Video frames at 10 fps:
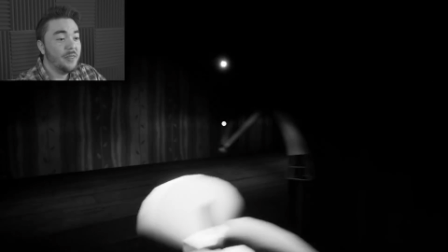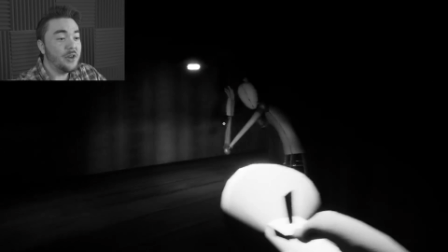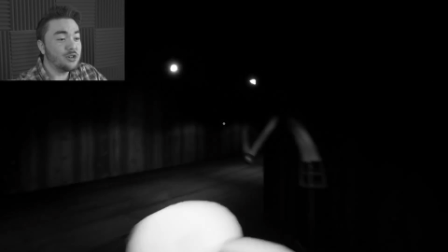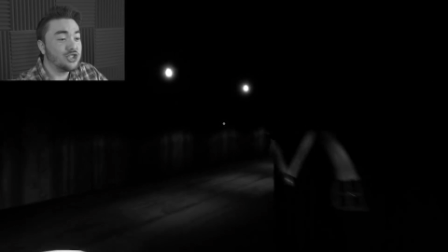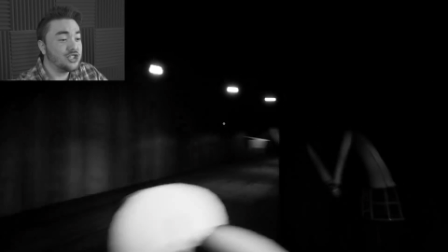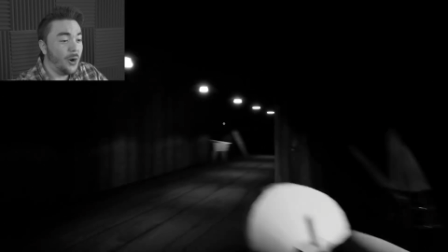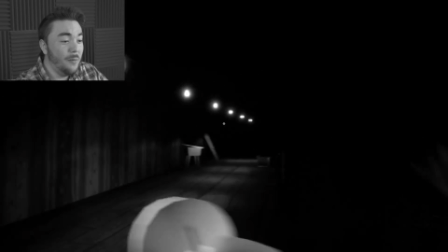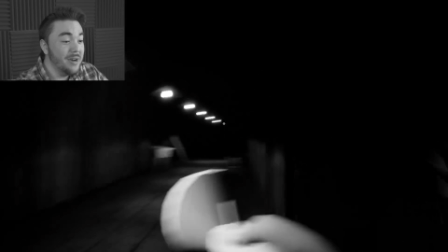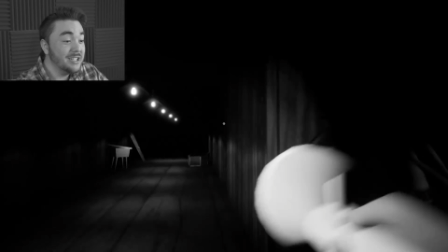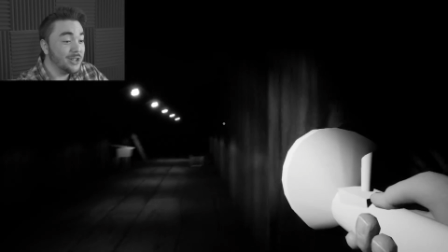There's so
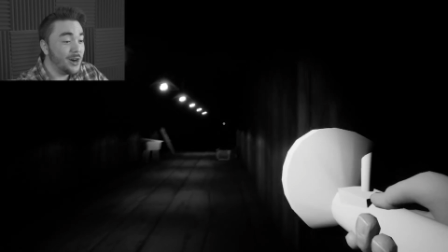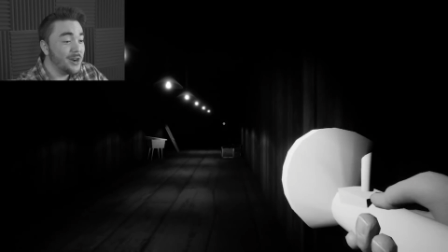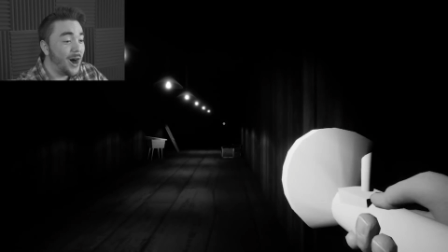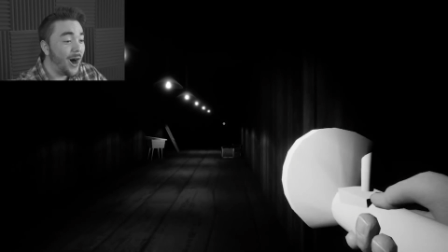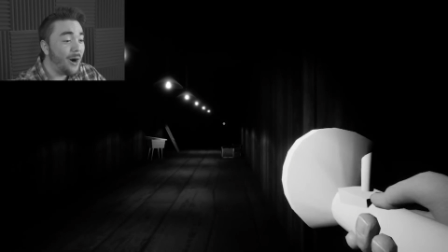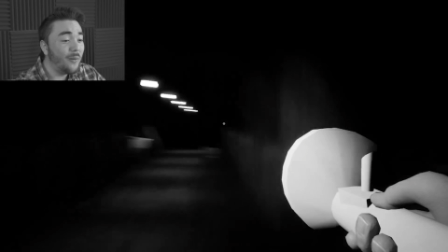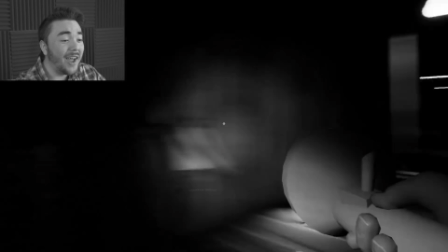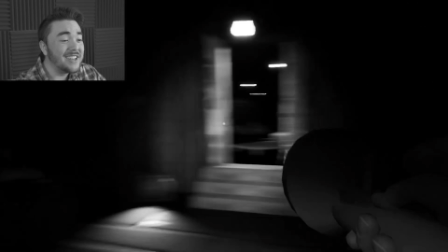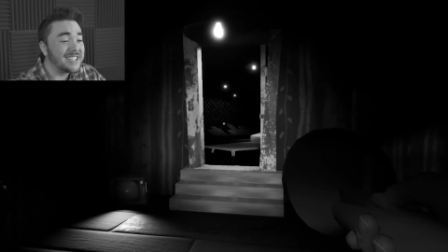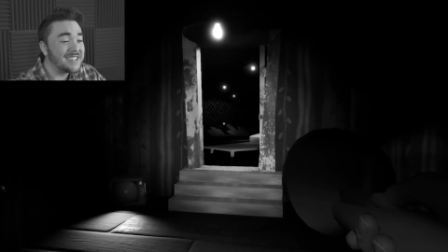many long
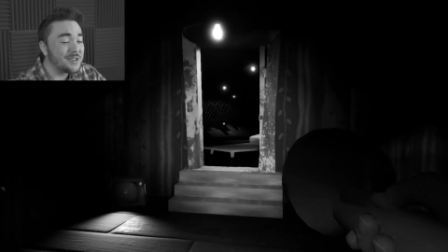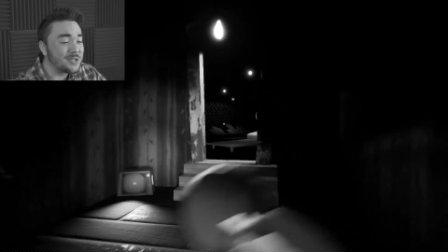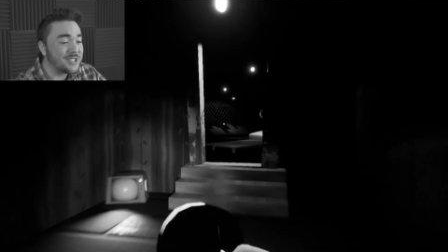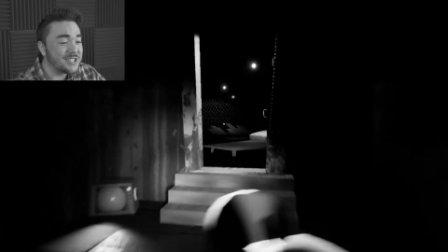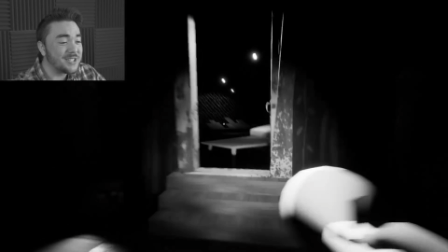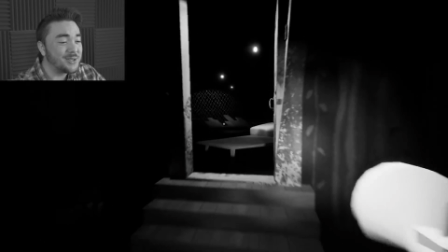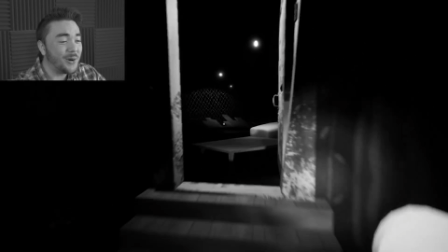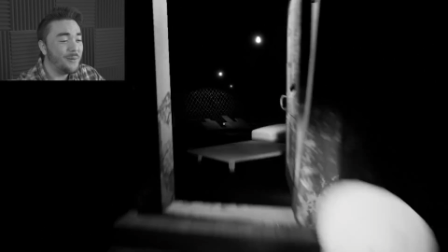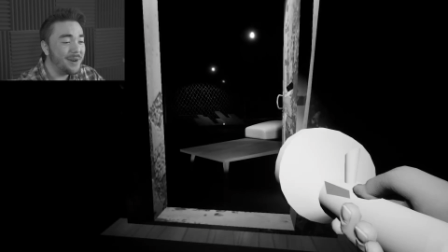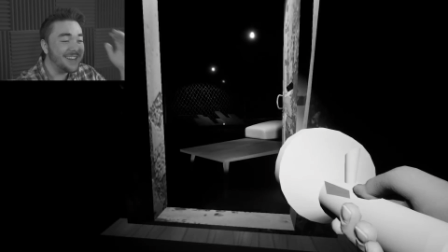hallways and there's just so
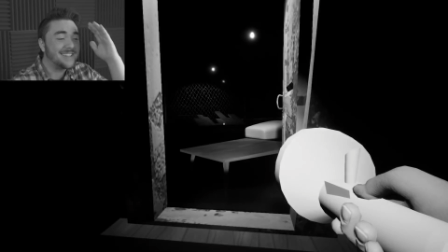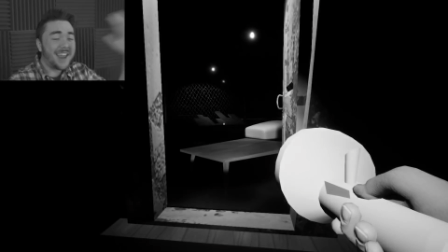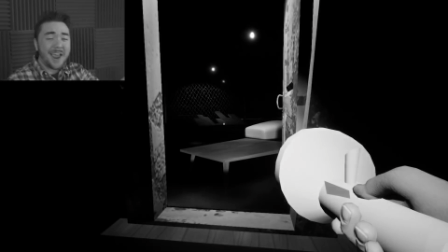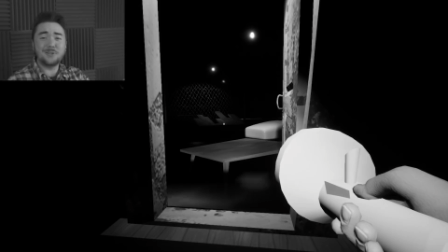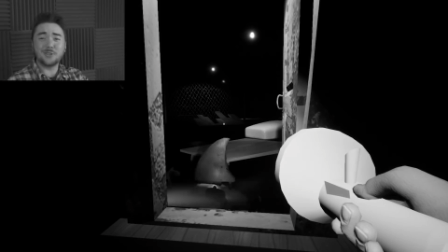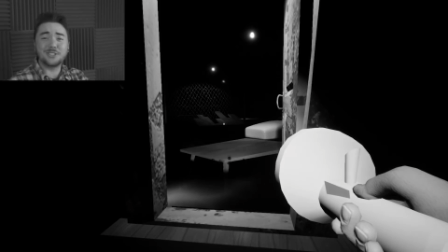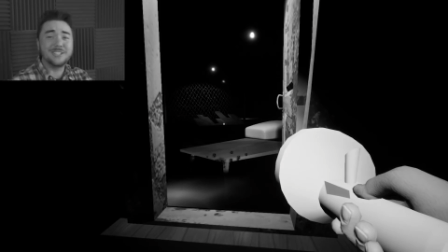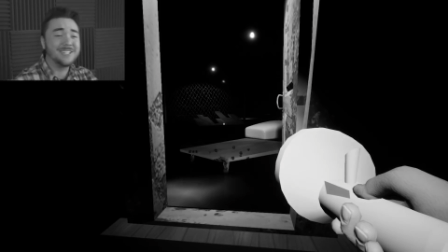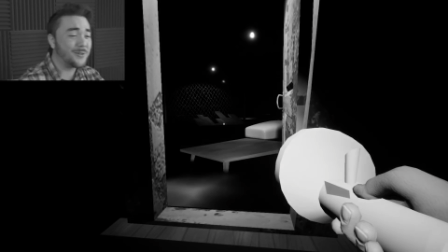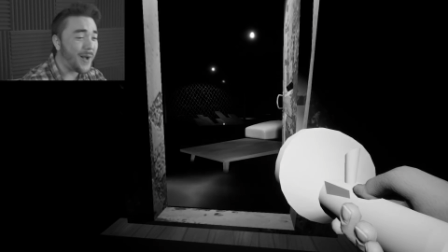many
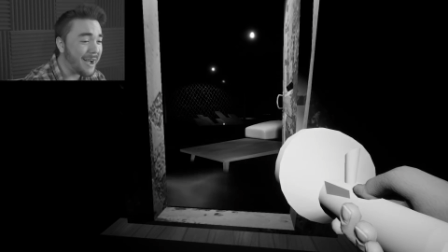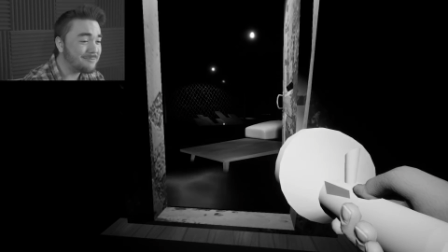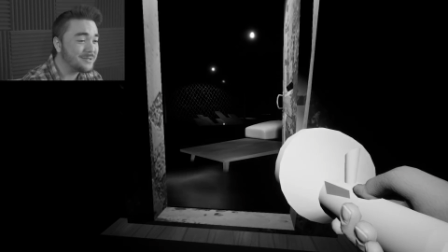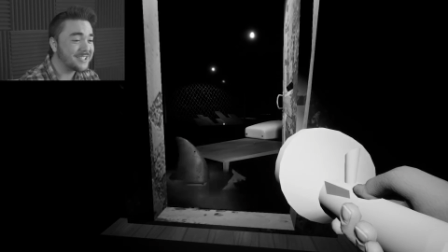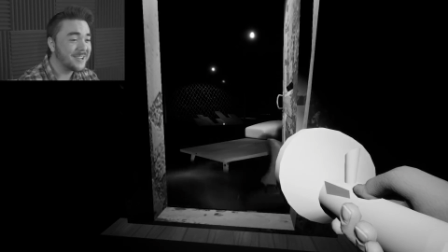dangerous traps!